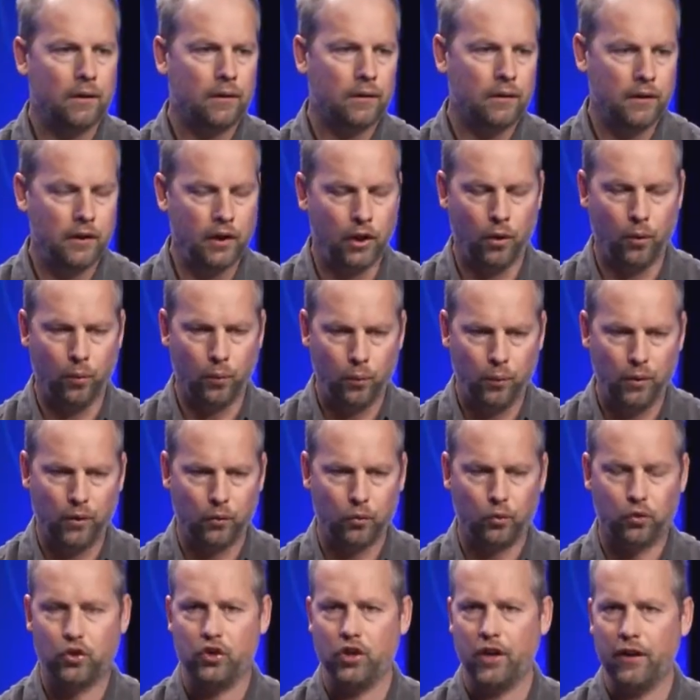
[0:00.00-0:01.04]
We're
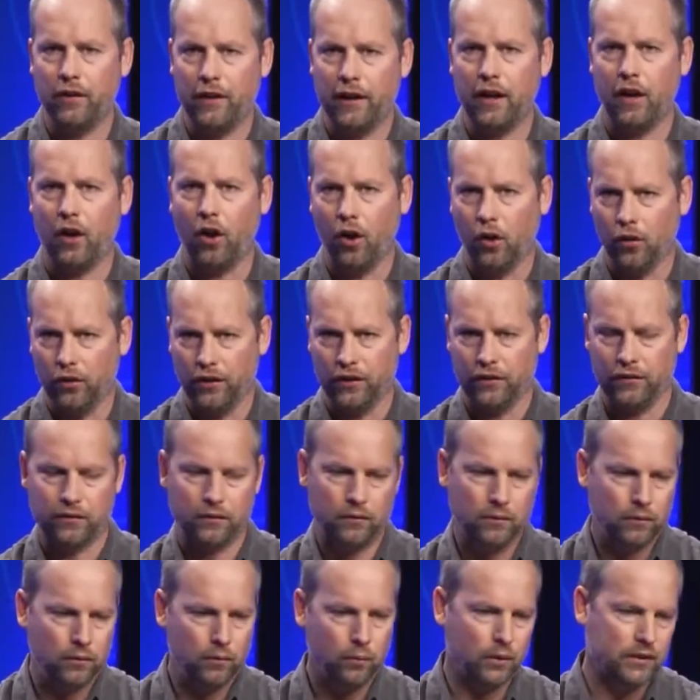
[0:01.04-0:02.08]
generating all
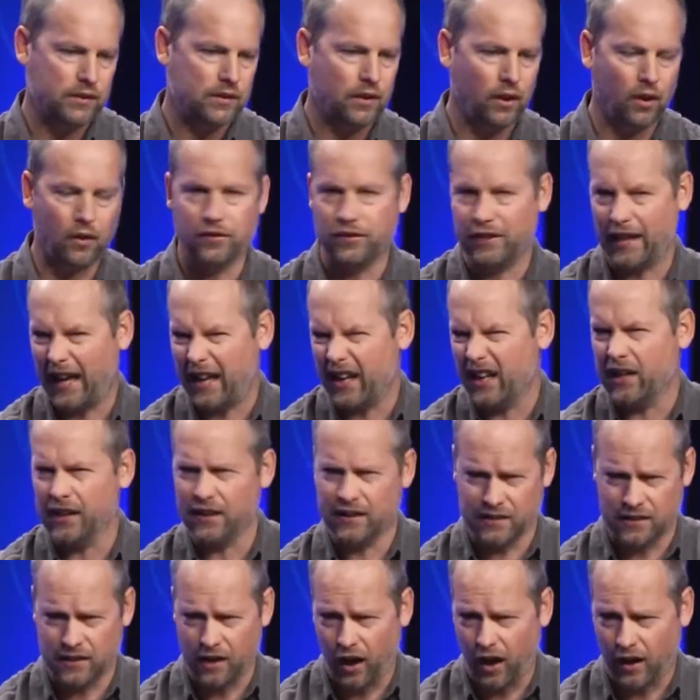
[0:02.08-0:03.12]
this, what's called data
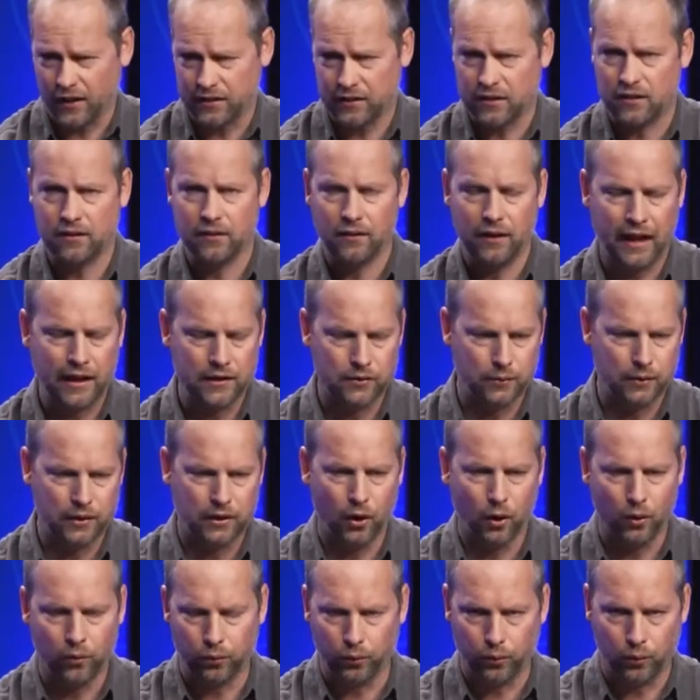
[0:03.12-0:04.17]
exhaust, as we
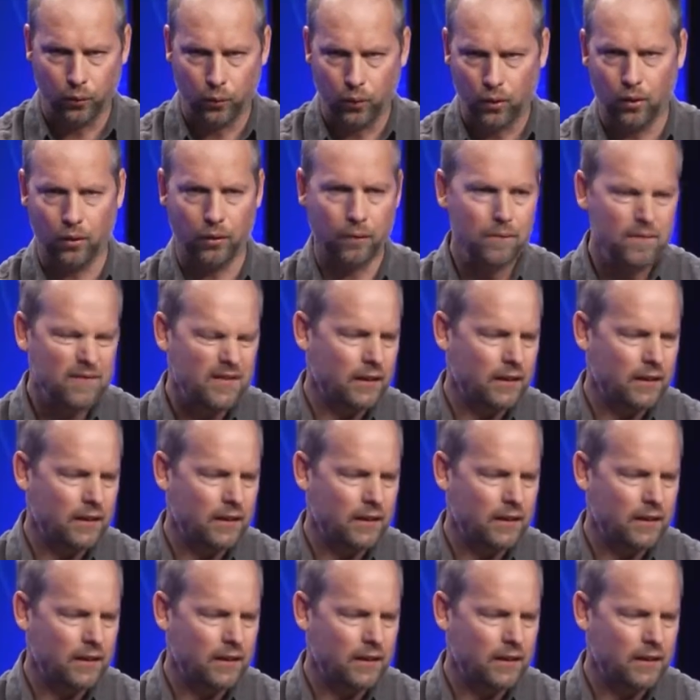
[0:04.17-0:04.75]
go through the world.